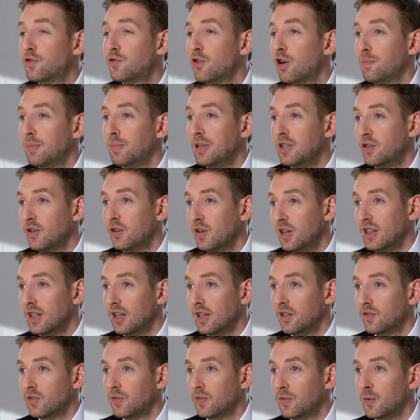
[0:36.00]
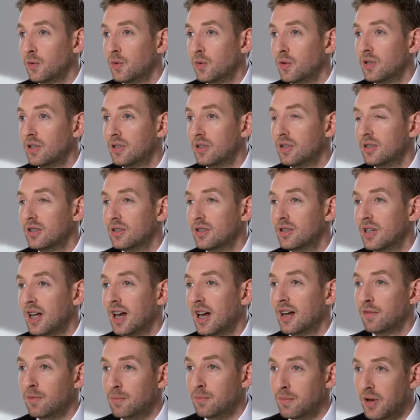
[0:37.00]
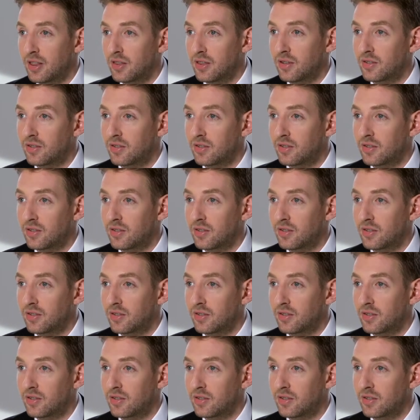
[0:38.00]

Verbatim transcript: After I'd been doing this for 11